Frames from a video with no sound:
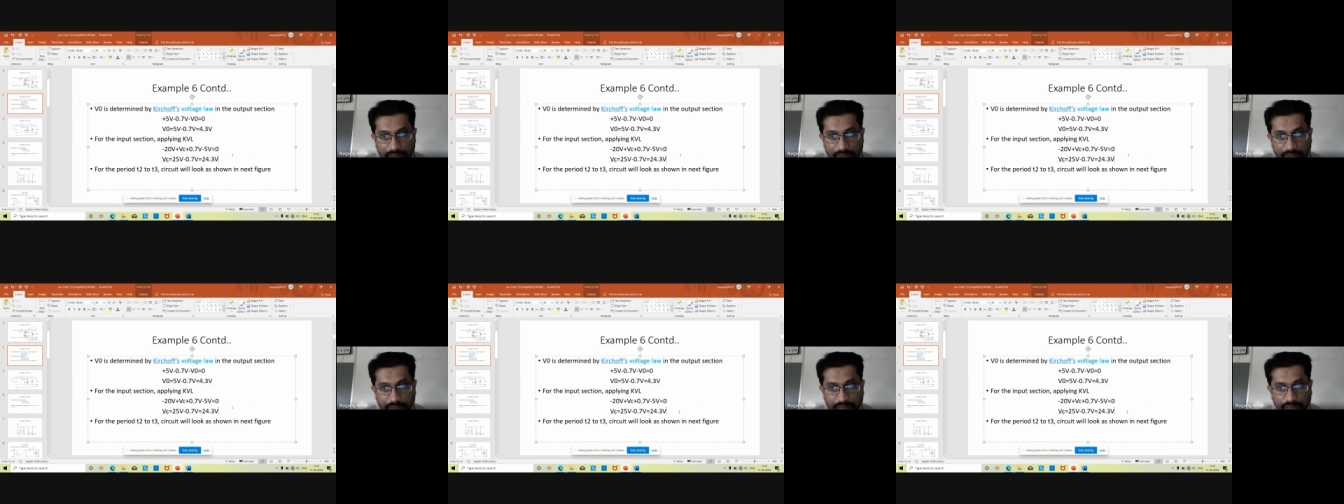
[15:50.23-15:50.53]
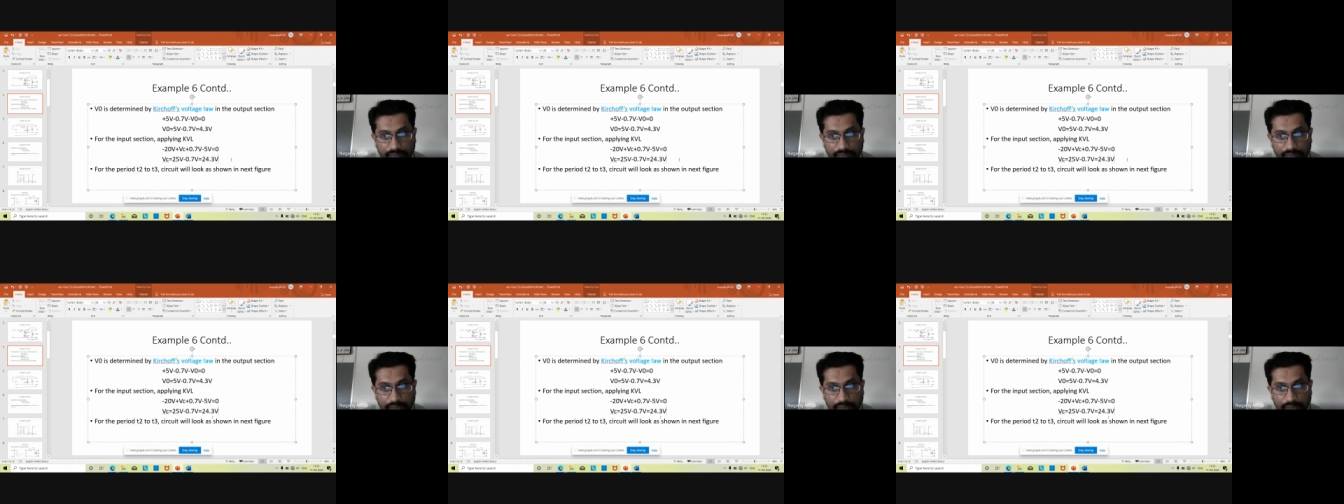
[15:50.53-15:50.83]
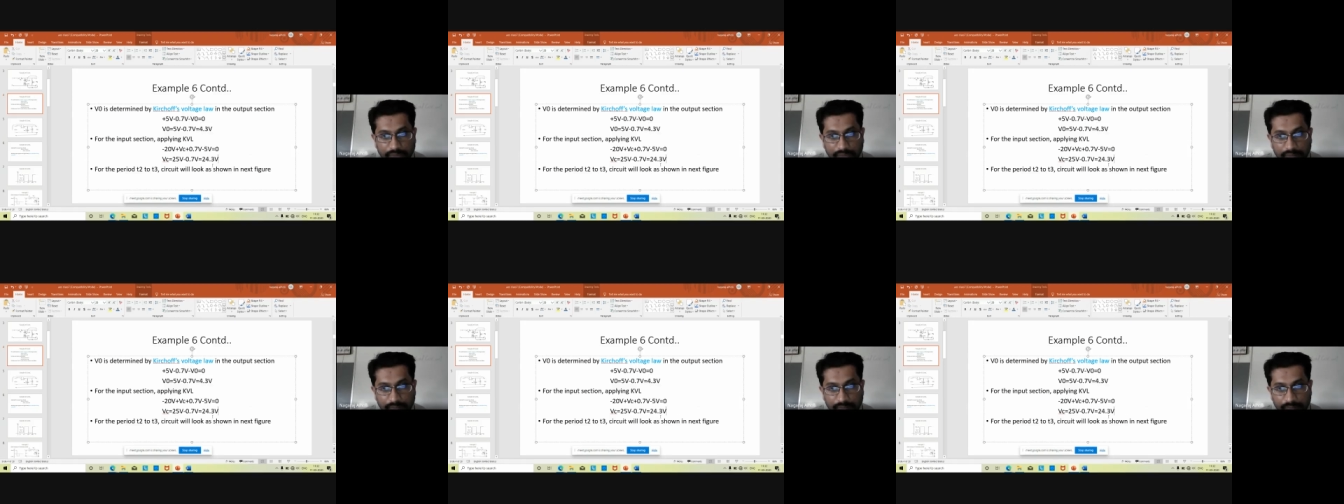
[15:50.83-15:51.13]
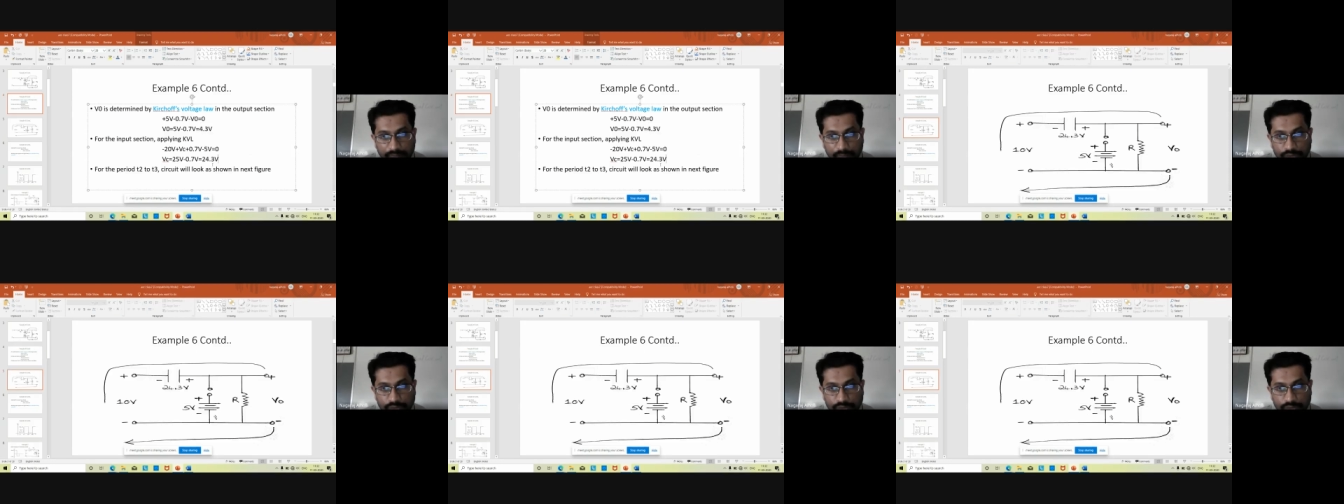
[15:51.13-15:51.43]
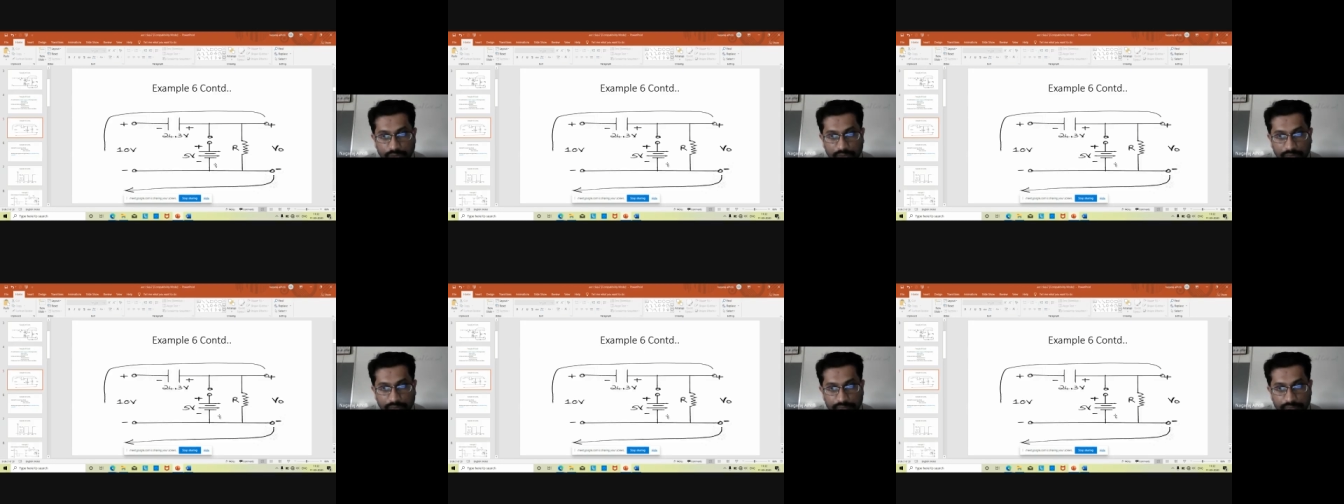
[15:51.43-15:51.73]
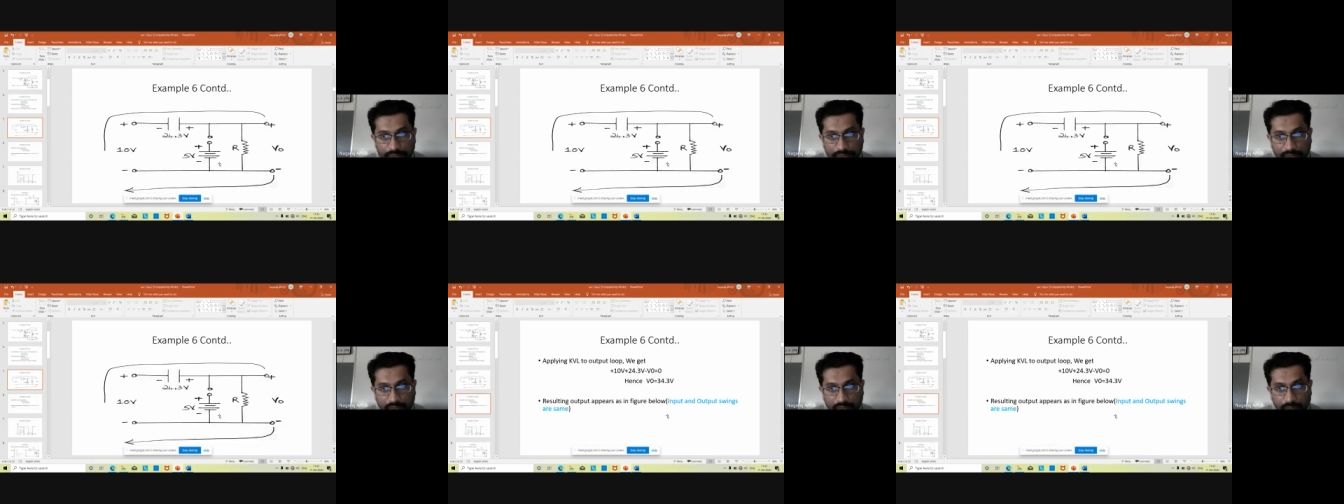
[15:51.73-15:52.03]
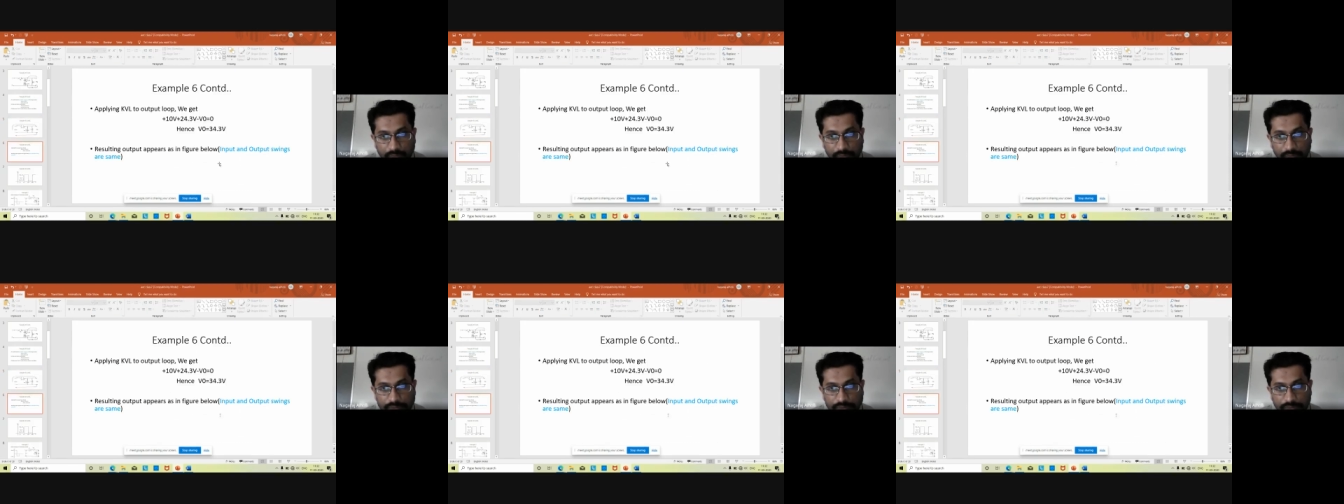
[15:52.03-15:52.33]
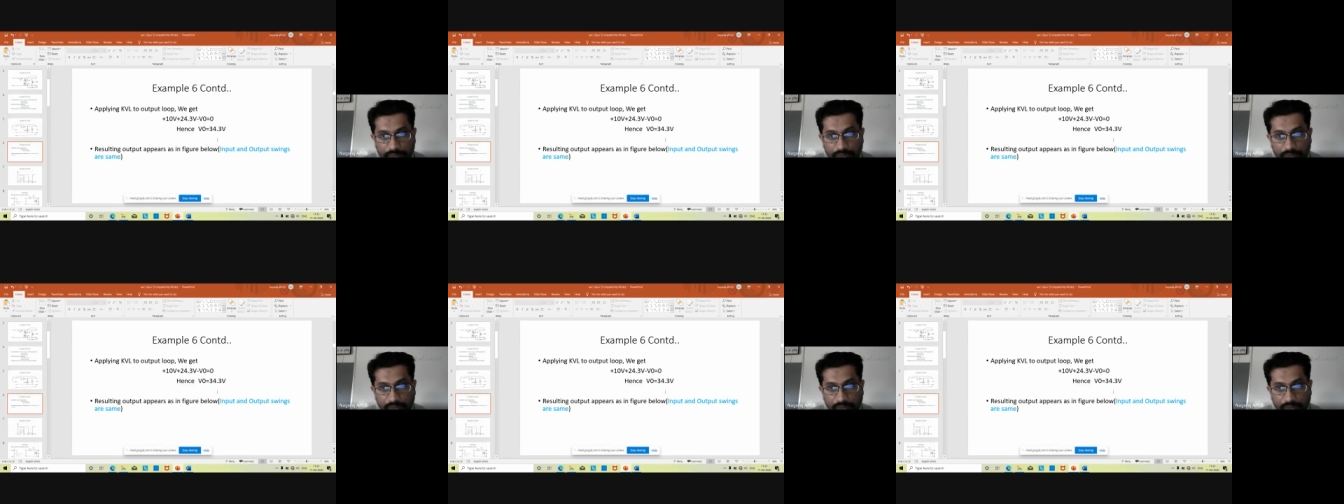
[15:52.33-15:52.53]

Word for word: and for the positive half cycle how much we